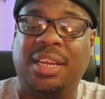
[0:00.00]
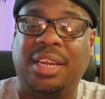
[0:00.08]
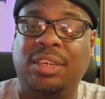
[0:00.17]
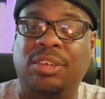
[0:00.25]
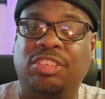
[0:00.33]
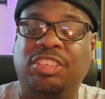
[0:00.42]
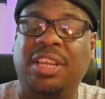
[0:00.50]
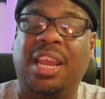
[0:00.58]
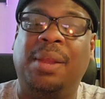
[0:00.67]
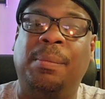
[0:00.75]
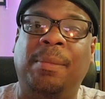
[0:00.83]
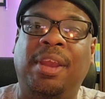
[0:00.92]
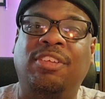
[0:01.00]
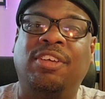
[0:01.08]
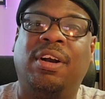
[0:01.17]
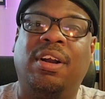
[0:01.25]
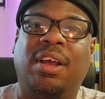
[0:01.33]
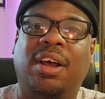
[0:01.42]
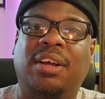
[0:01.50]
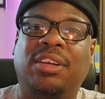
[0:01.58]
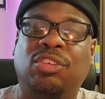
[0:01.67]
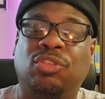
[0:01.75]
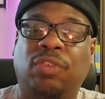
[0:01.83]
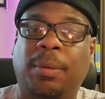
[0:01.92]
energy, and major
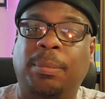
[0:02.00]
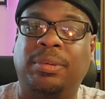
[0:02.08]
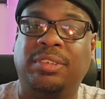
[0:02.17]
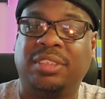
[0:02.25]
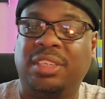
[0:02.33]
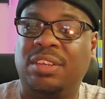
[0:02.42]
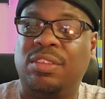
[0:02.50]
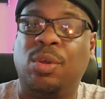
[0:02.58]
arcanas represent